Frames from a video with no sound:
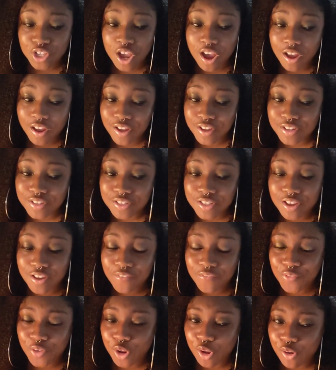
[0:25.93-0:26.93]
tons
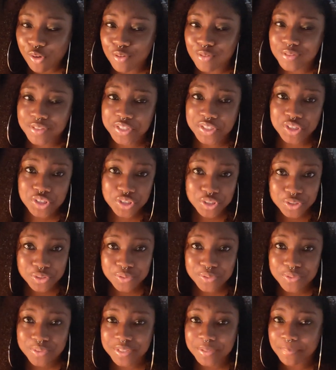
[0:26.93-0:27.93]
of clothes and
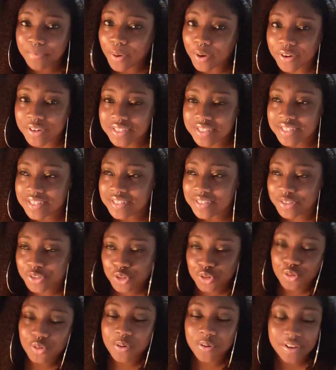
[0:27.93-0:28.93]
shoes and purses and
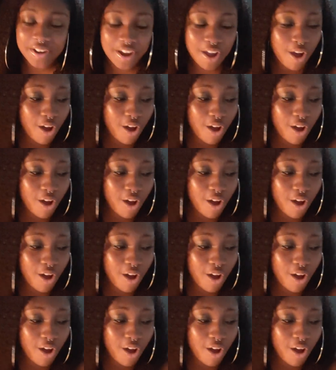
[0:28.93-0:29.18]
jewelry